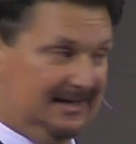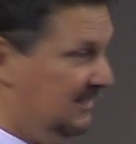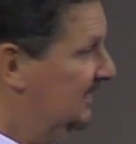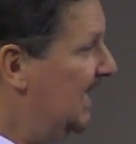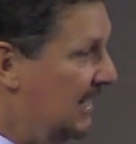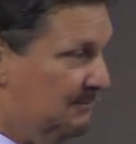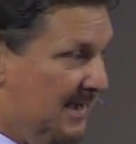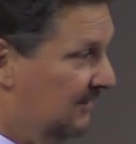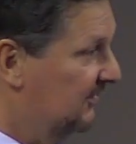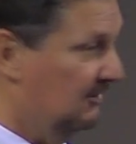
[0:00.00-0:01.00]
I could
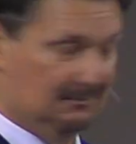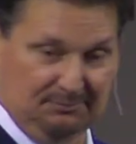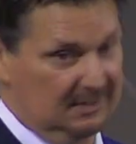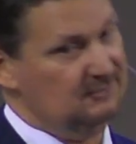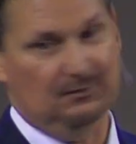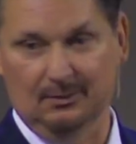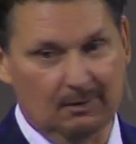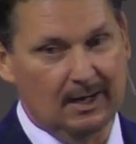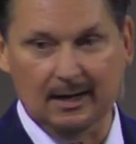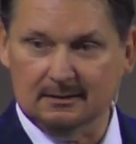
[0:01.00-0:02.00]
camp out there and preach for
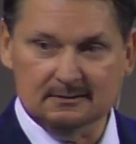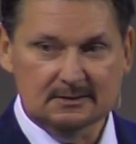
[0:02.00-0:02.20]
a while.